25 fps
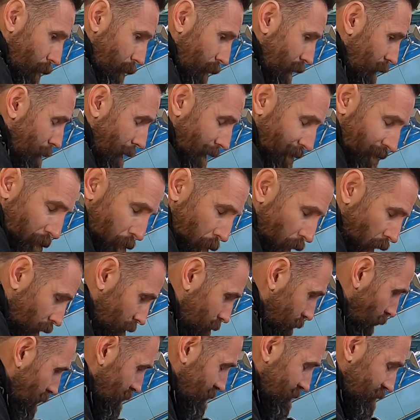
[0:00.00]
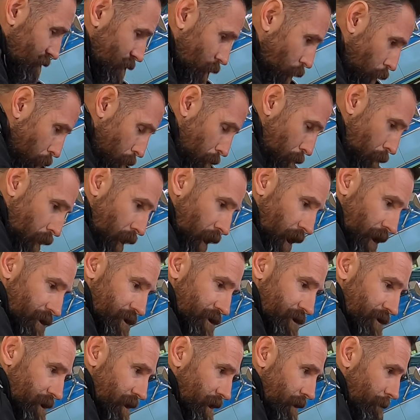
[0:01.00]
we ended up having to modify so
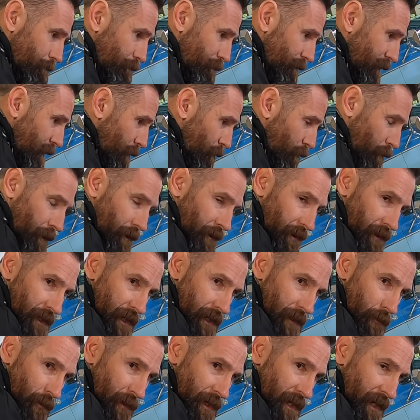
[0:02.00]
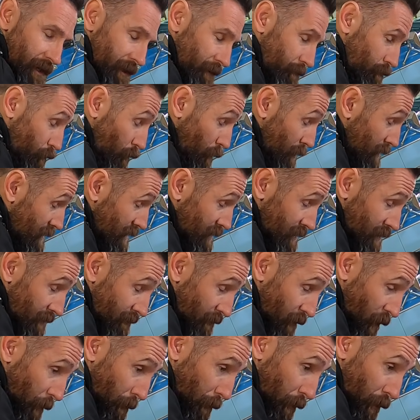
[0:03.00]
much that it really, we needed to
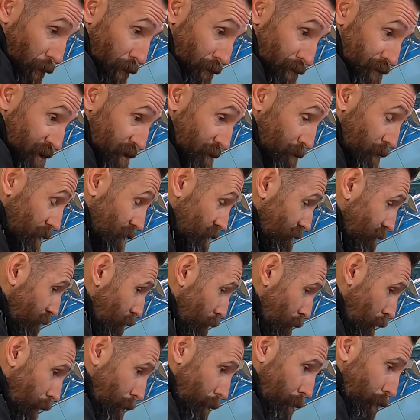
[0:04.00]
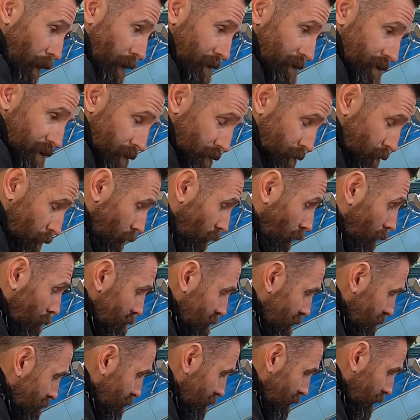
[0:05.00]
develop our own suspension from uprights, control
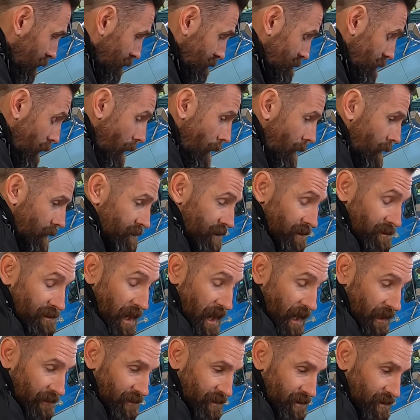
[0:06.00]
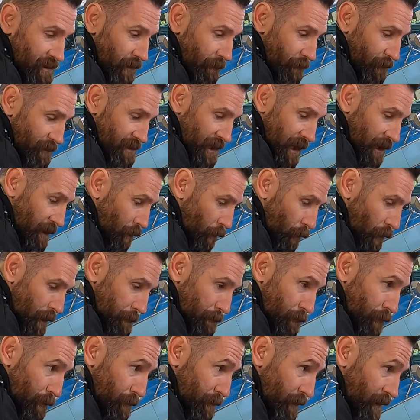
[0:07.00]
arms, everything else. Since I had the stuff, I decided to go
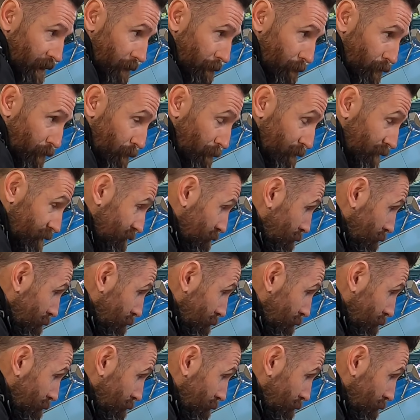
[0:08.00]
ahead and put them together, put them in this